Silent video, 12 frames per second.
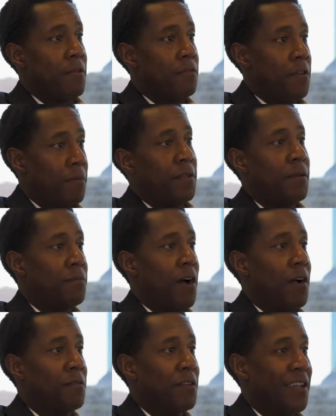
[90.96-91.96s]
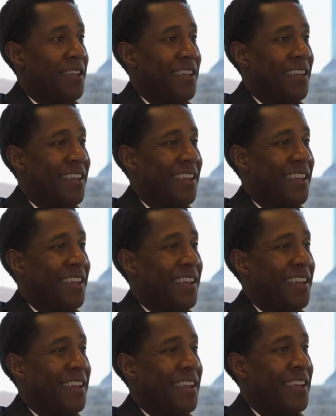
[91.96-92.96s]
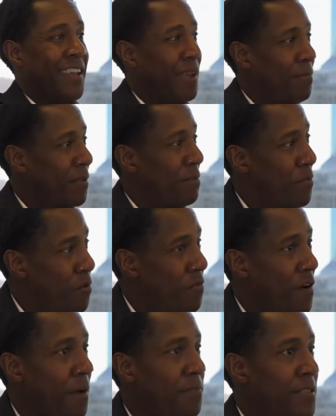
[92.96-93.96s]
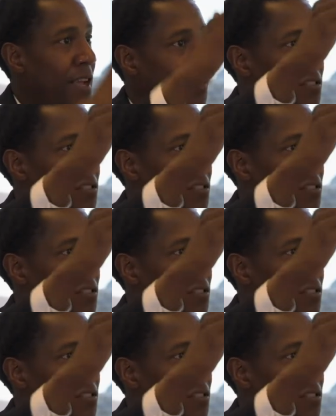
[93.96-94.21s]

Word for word: family in poverty, able to move up, next